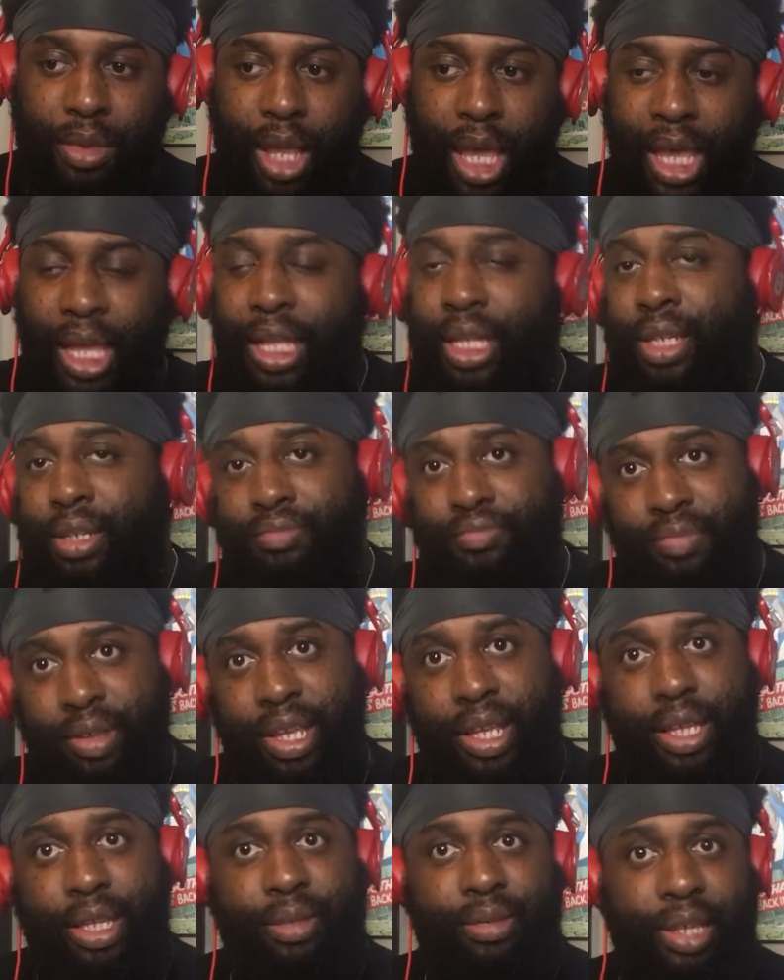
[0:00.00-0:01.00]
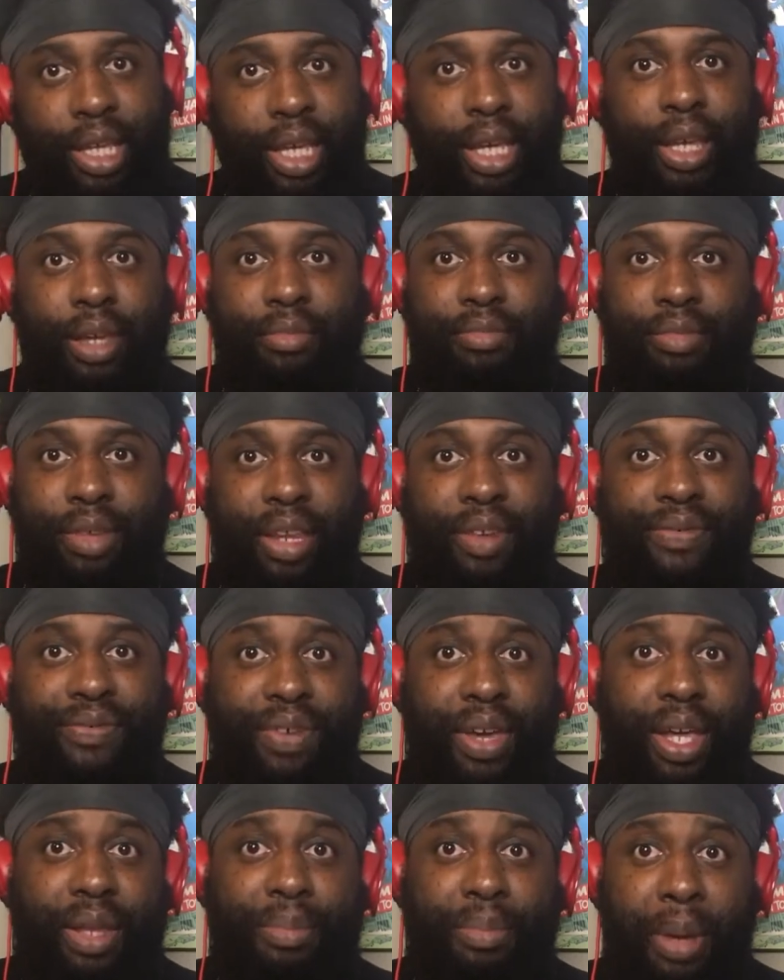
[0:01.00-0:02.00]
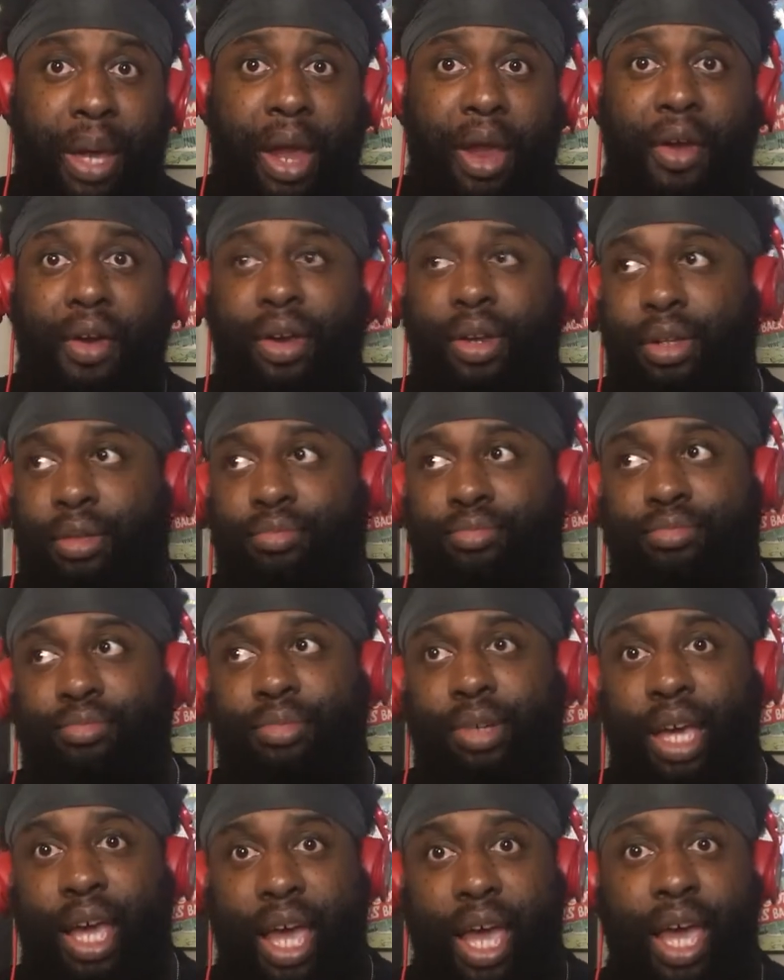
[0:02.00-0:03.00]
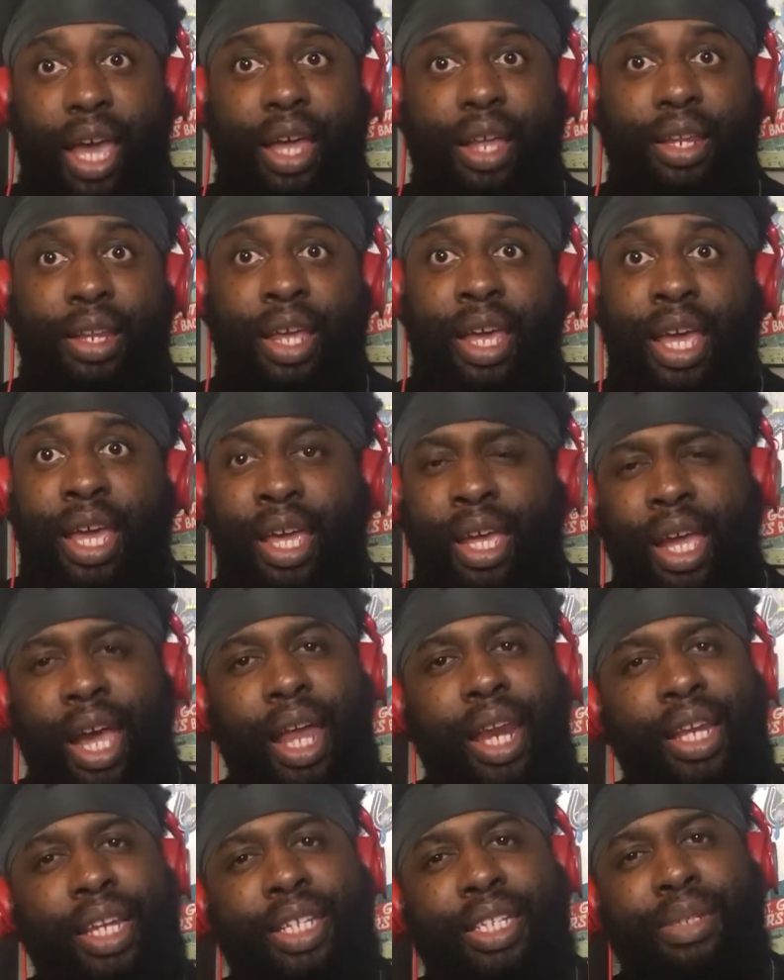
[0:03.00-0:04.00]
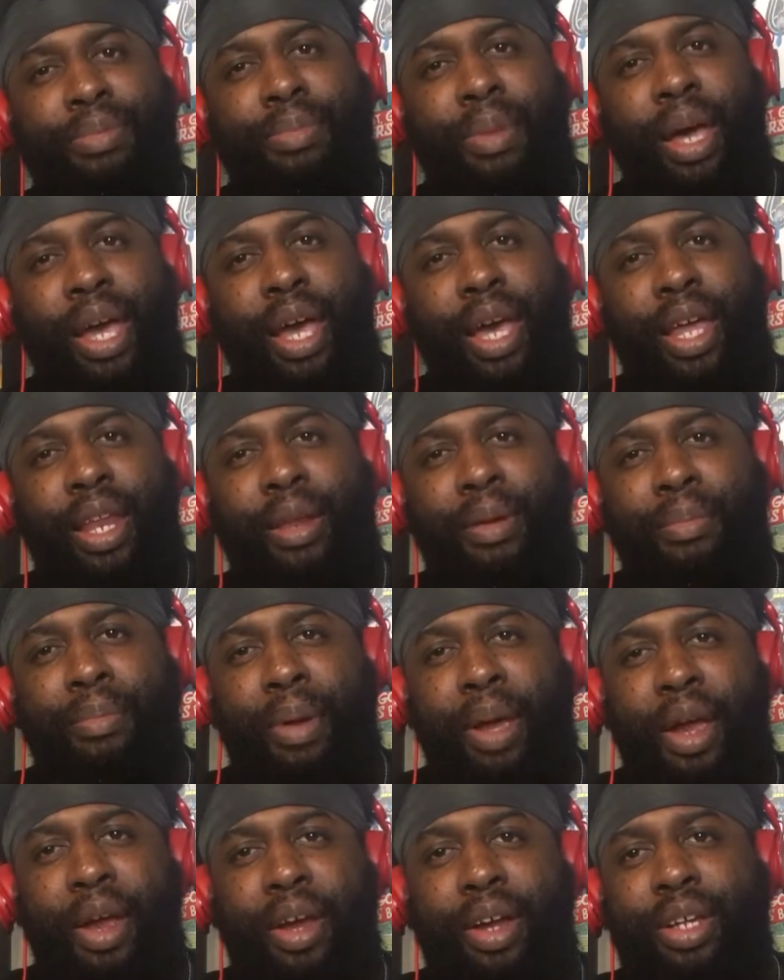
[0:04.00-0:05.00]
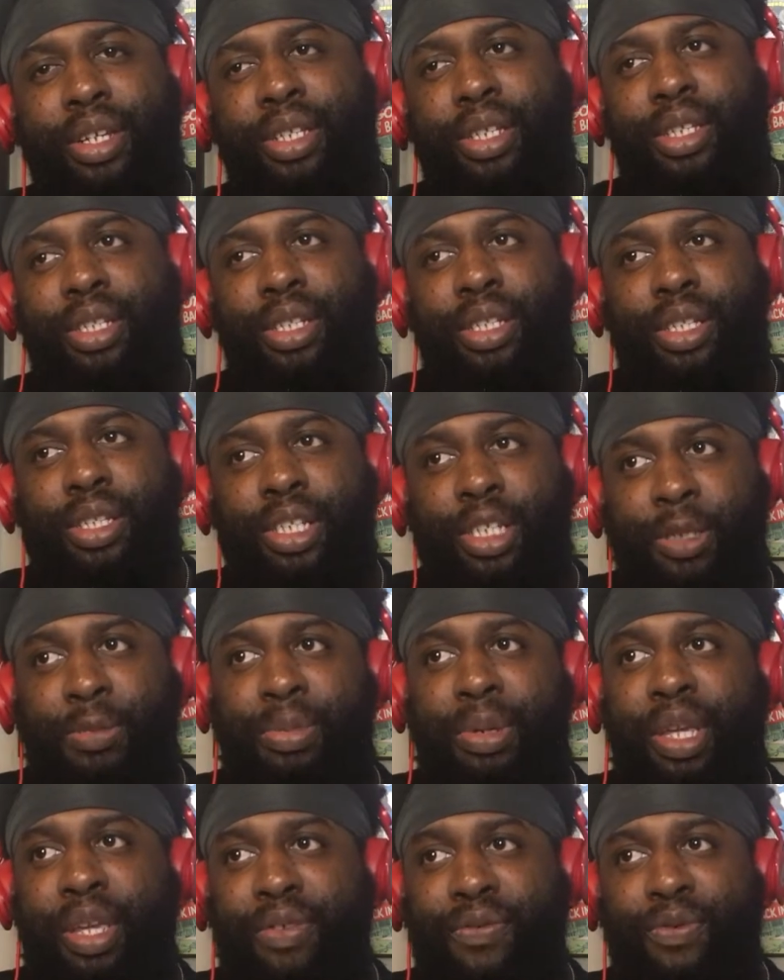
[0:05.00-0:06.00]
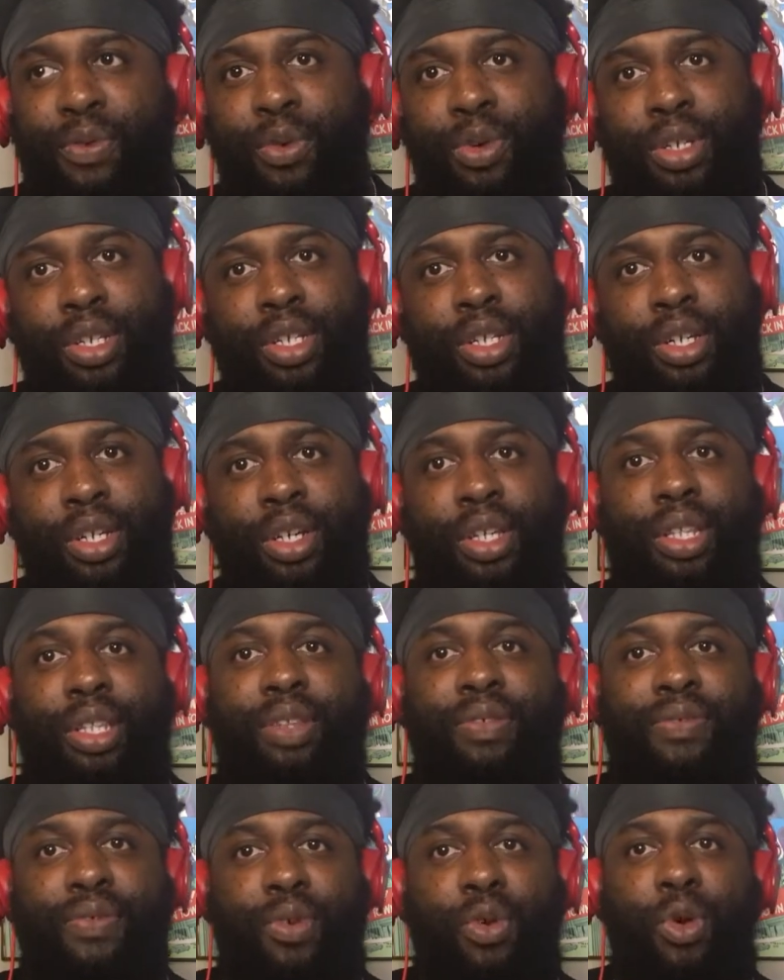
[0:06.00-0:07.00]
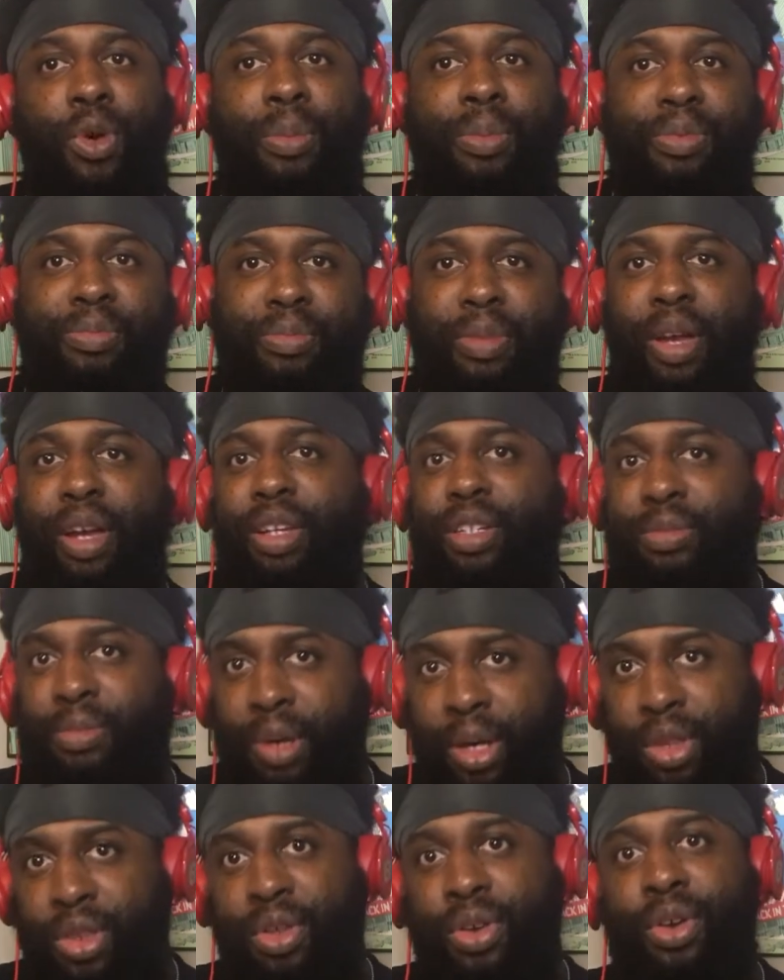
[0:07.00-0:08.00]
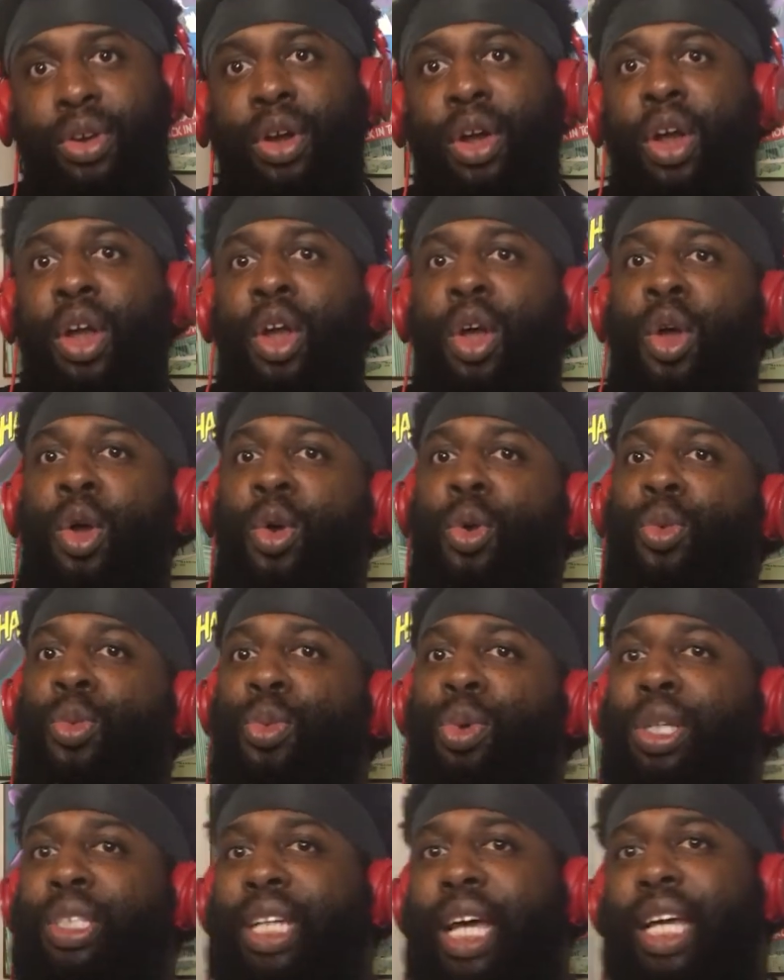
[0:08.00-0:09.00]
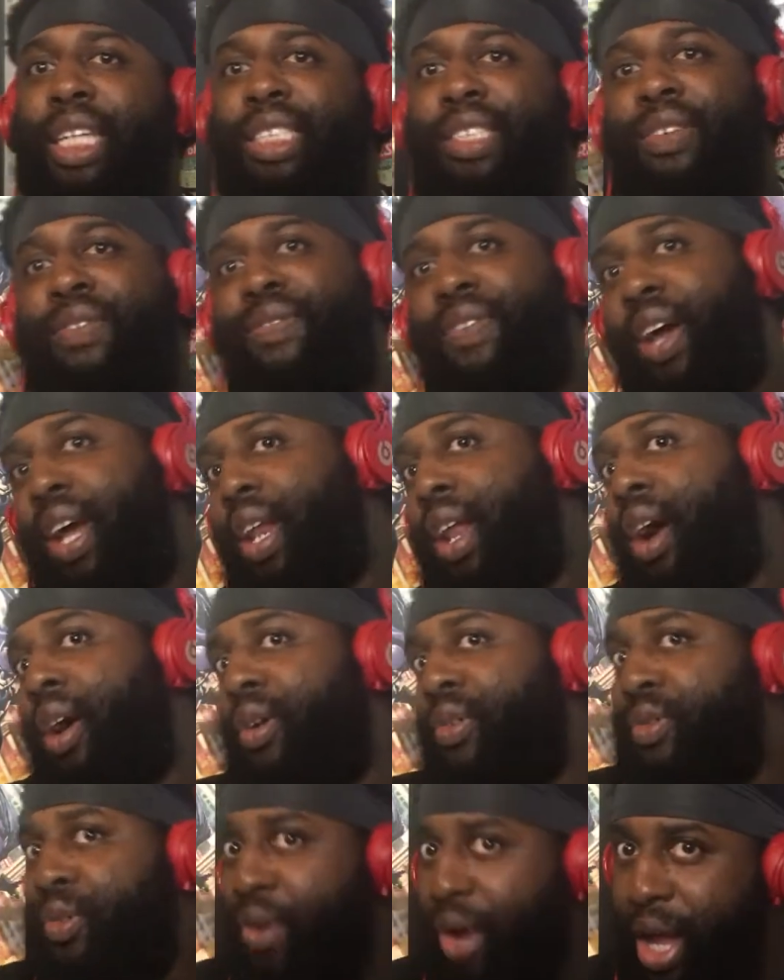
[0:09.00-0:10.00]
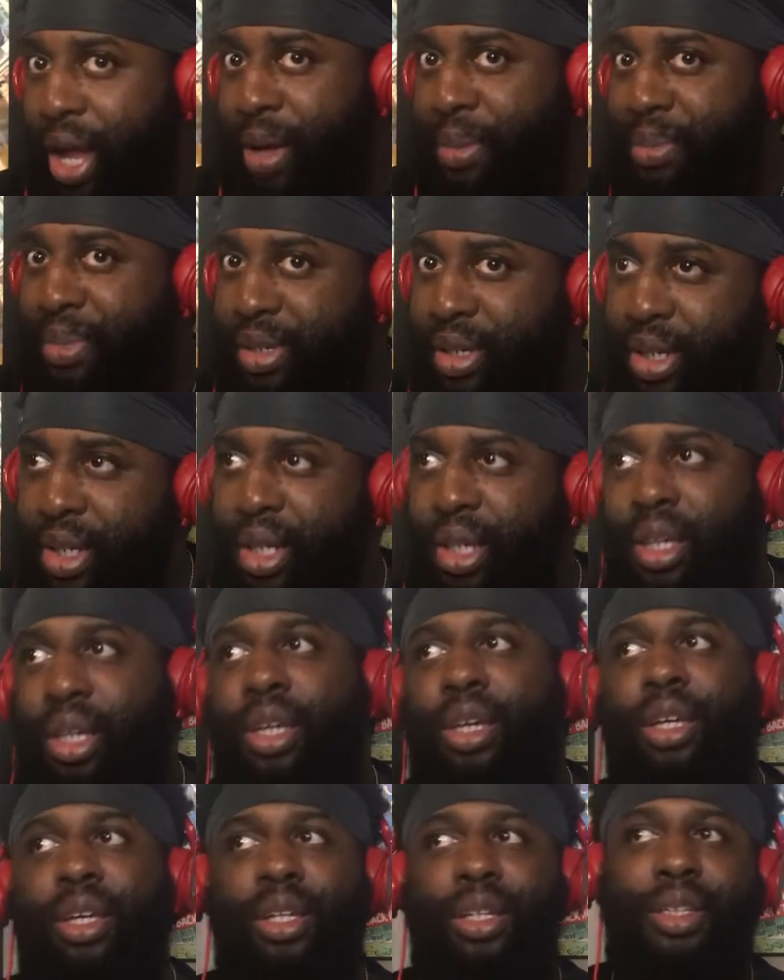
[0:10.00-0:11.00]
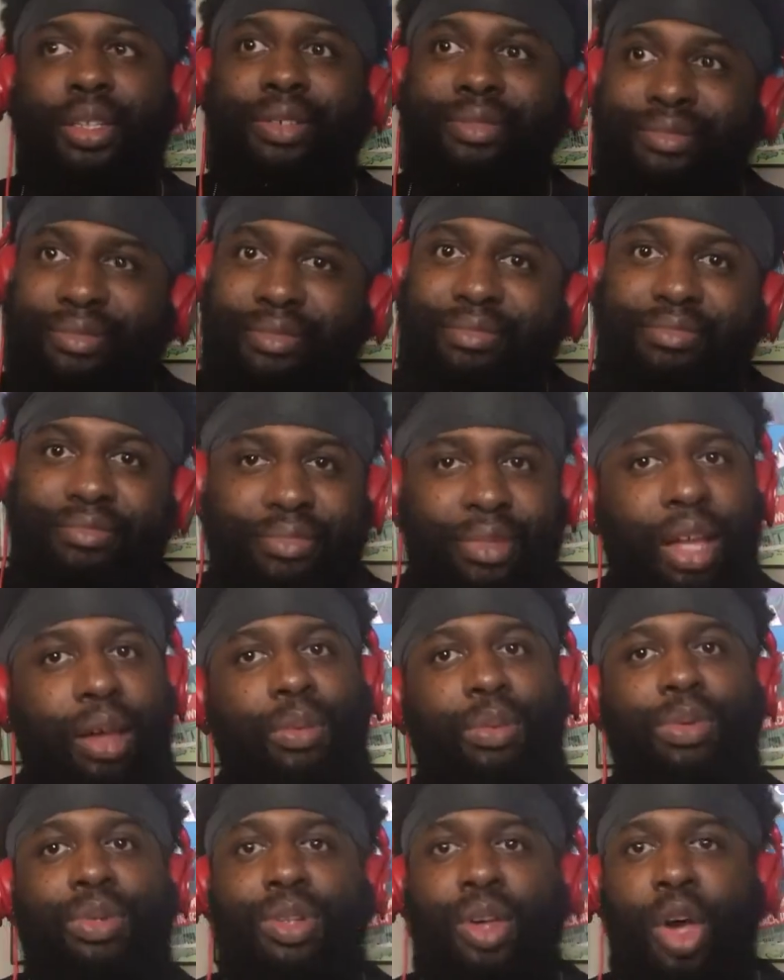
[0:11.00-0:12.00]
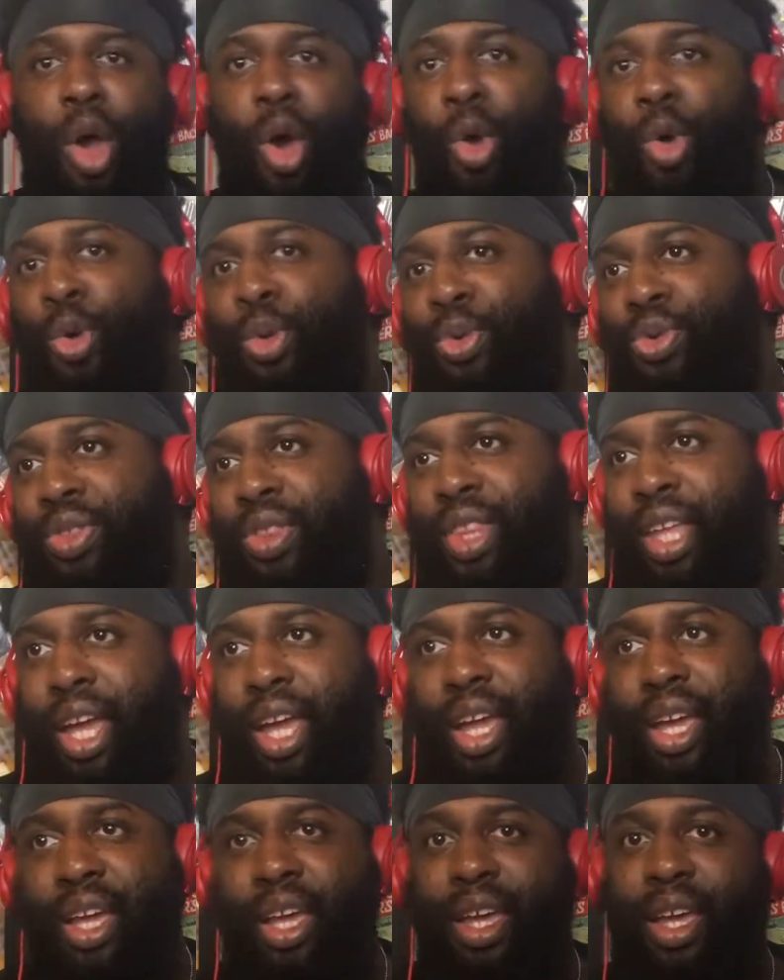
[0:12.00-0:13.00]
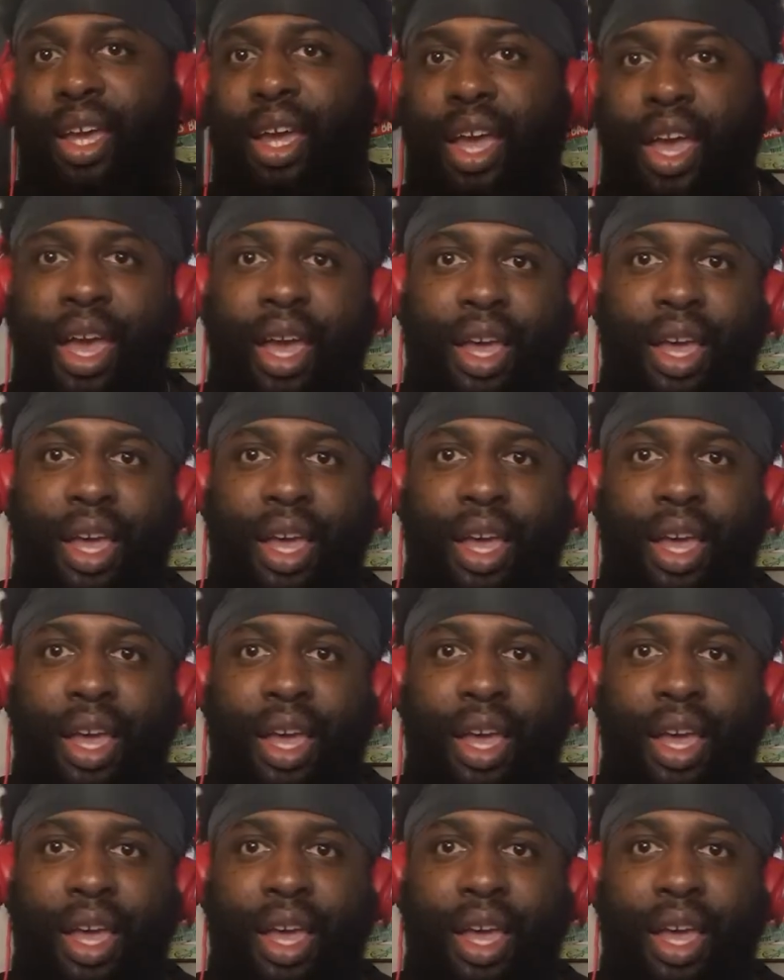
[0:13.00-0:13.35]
he did infect Barry and got in his mind, and the Speed Force took the form of Barry's mother, which has to fight off Ramsey, and that was a whole thing.